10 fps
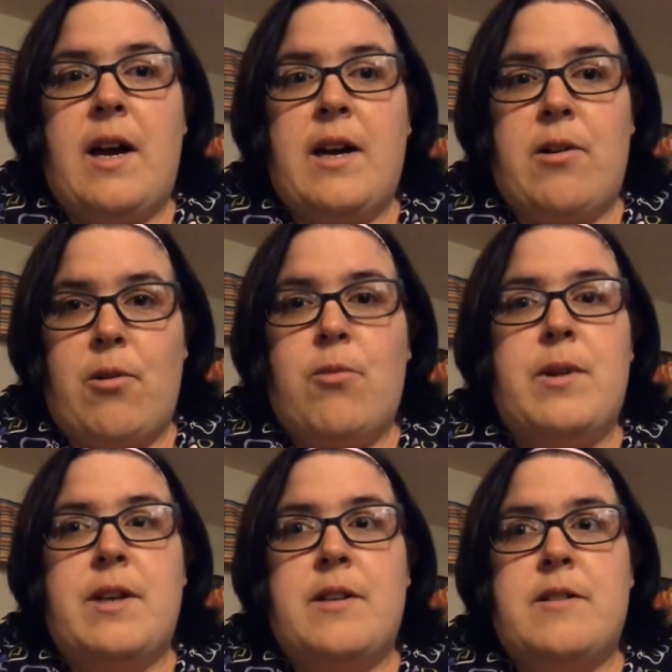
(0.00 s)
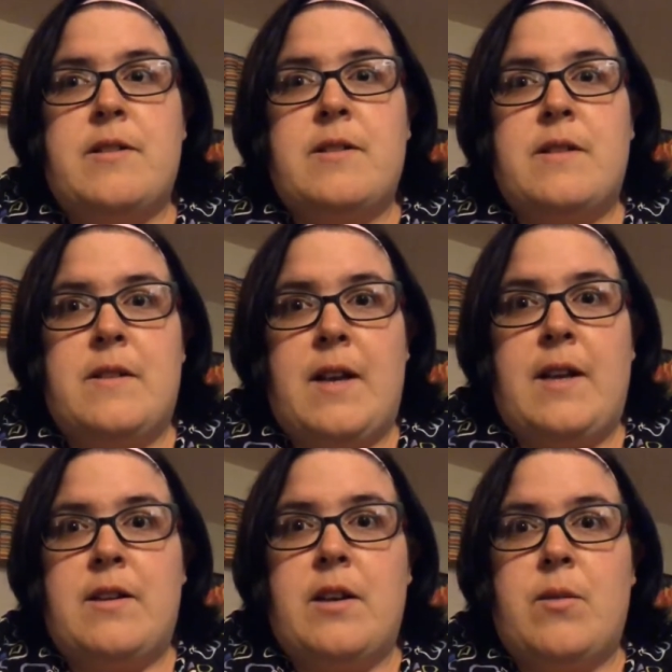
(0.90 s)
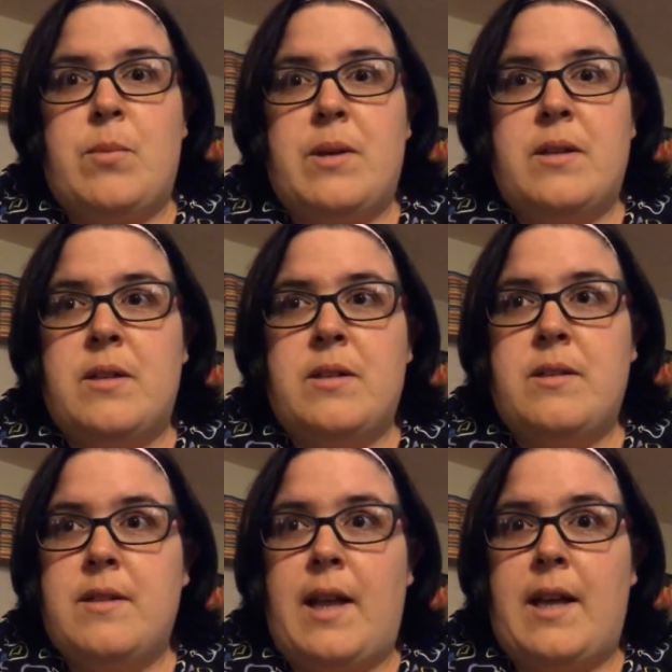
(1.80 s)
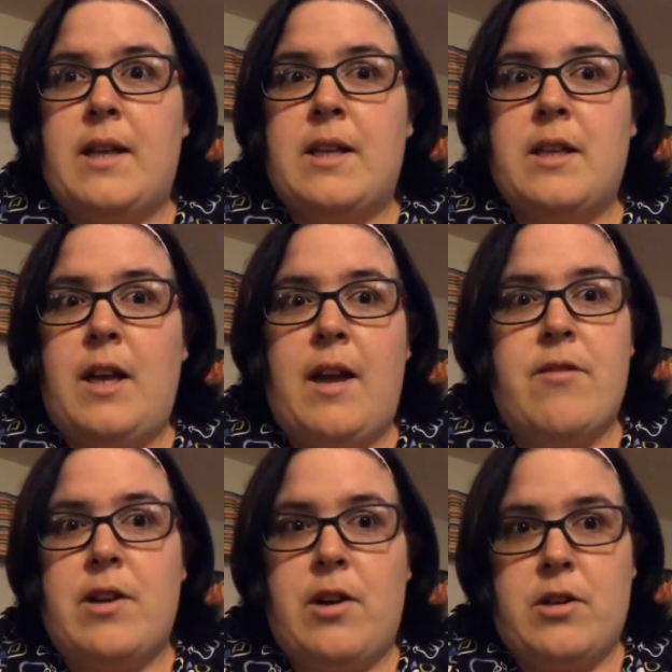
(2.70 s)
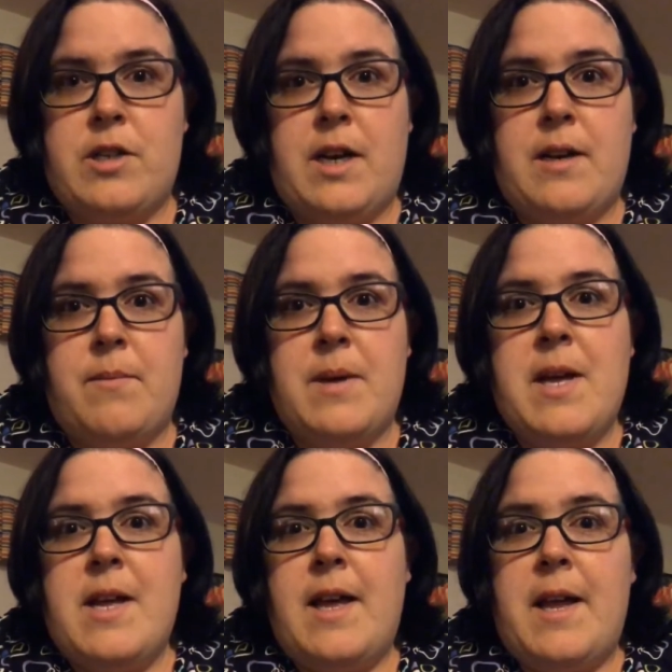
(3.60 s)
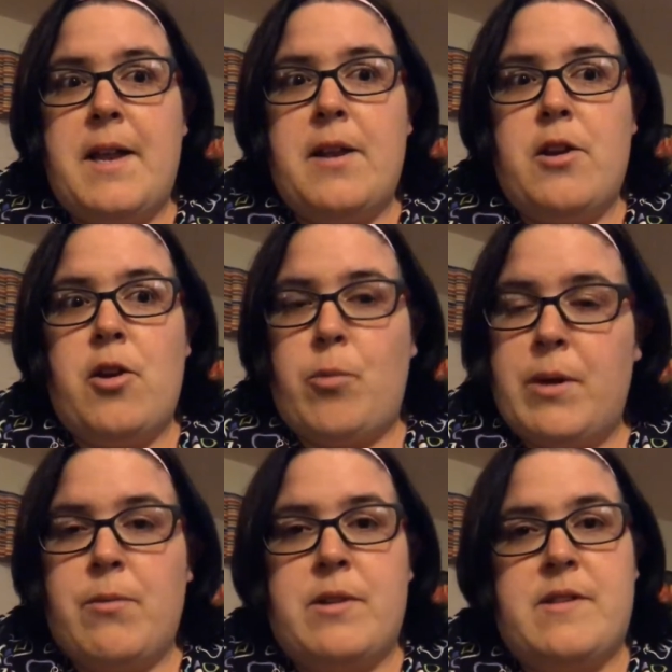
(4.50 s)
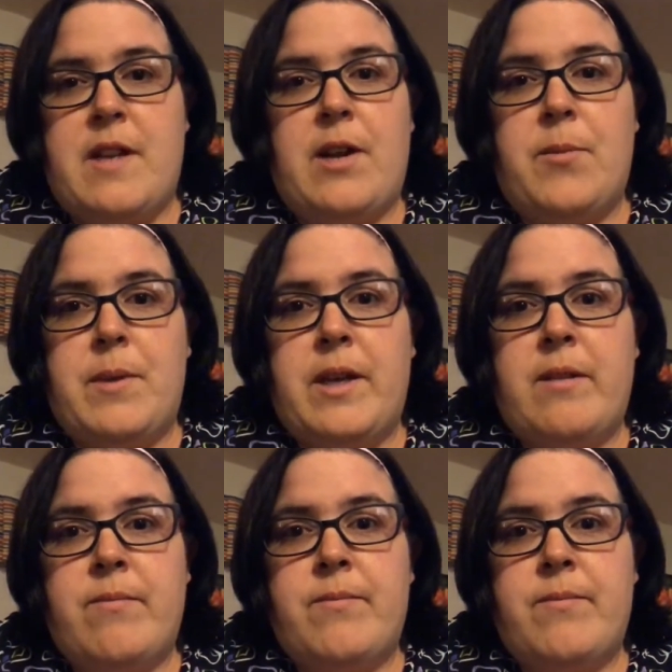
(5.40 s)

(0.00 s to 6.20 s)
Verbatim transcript: I always end up like having a hard time and nobody wants to help me.